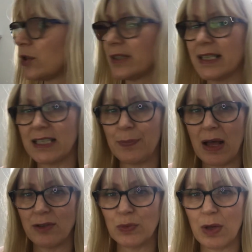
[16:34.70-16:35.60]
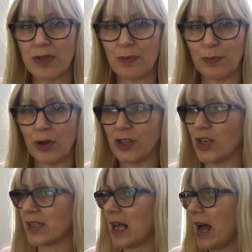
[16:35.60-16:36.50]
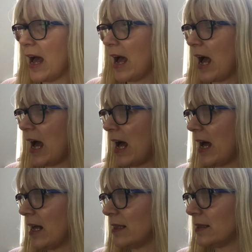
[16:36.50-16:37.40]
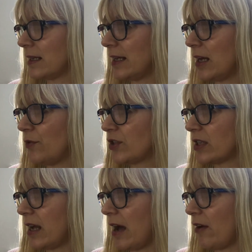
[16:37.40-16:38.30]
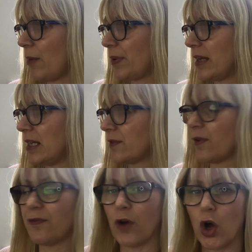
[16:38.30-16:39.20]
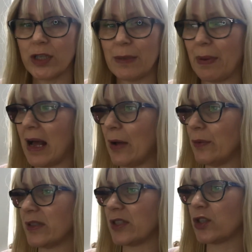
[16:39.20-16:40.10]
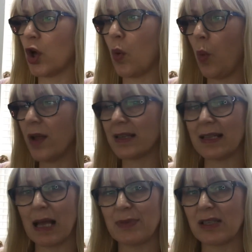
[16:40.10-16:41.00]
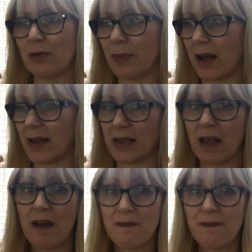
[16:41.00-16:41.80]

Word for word: it's got £60 worth of products and it originally RRP'd for £40. So what an absolute bargain.